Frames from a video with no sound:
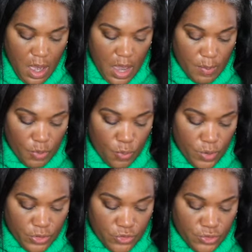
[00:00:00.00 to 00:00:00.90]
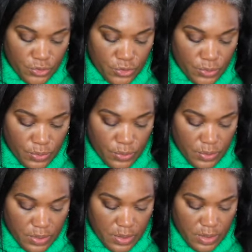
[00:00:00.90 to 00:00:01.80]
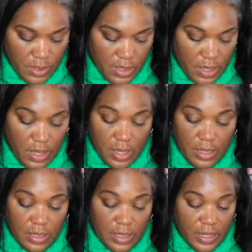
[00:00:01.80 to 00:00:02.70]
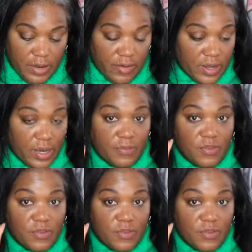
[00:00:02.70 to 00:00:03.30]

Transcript: I'm going to layer it up.